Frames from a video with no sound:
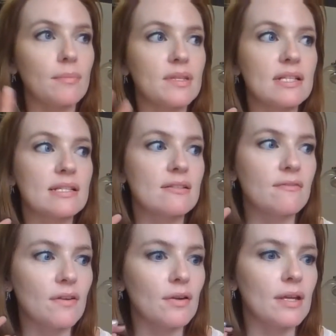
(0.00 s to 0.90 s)
This is a
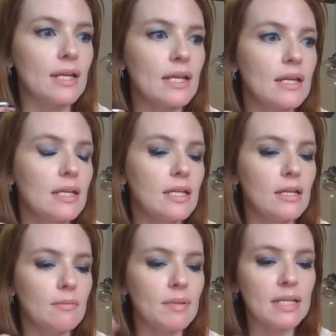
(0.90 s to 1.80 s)
very
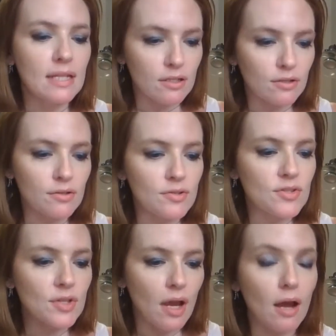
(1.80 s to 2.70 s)

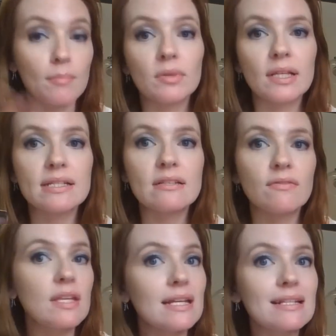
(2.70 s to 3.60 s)
beginner's list
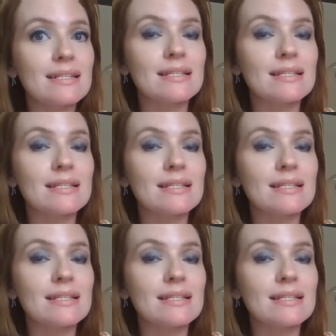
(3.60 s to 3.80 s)
of things.